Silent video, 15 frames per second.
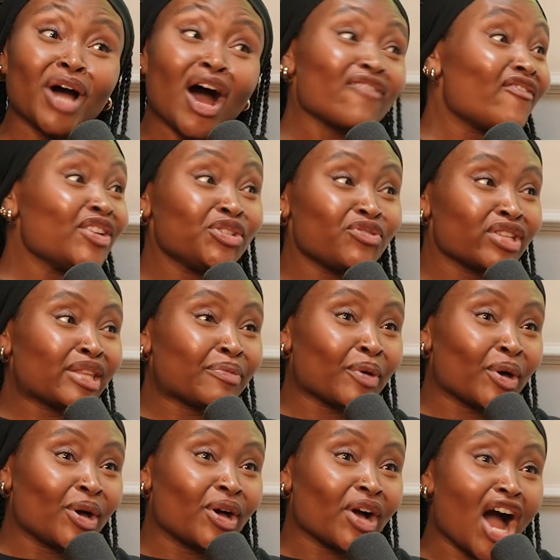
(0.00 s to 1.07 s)
I finished reading the
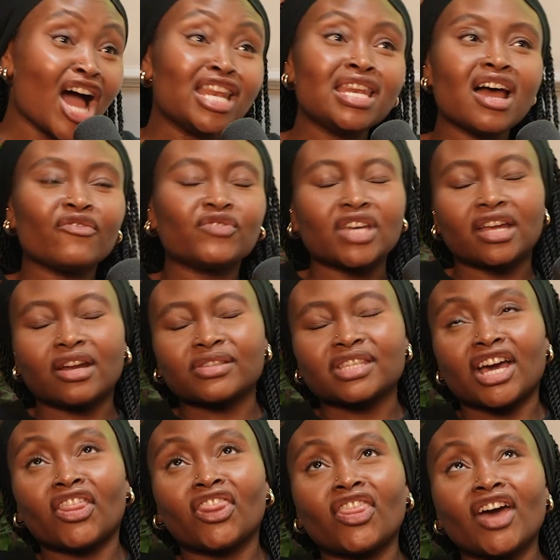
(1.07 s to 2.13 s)
book. I loved it. And I was
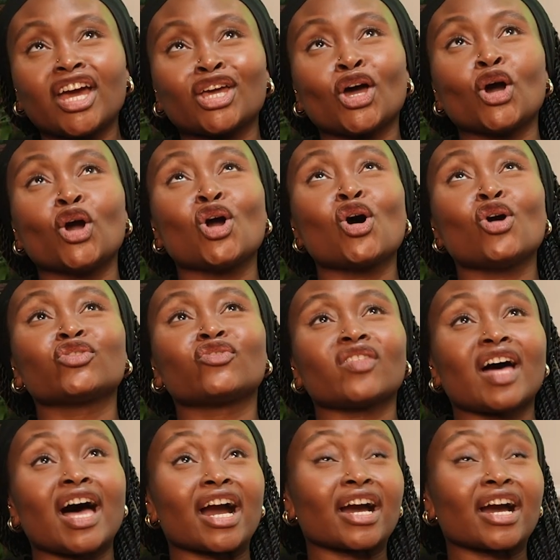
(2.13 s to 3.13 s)
like, thank God for that.